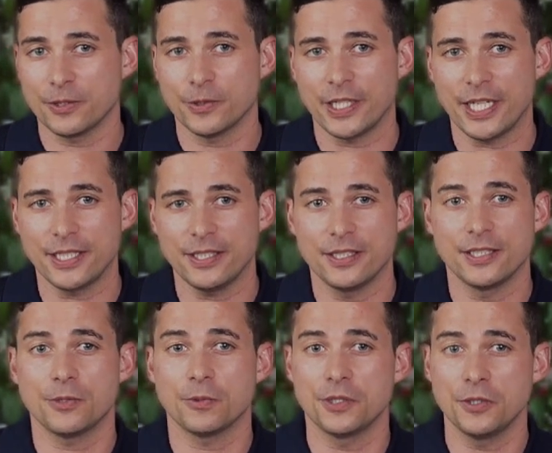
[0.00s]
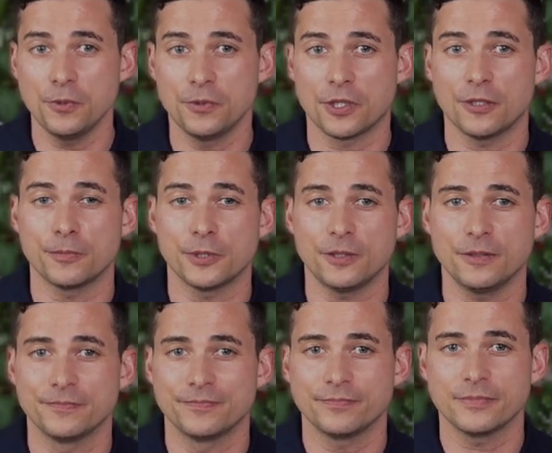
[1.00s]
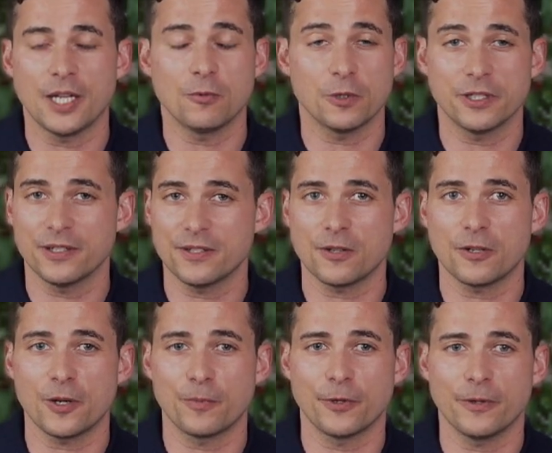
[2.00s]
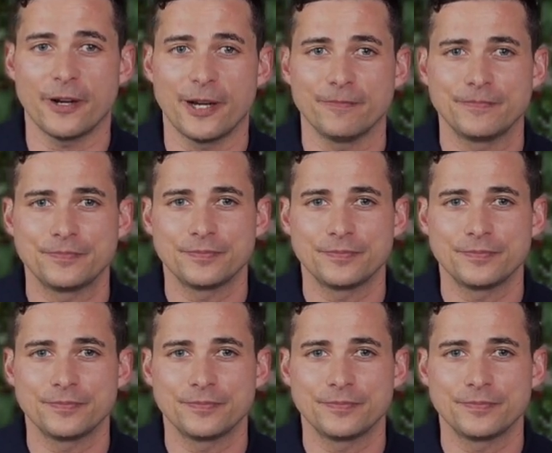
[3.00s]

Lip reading: created into a new terminal, and we're going to start our program.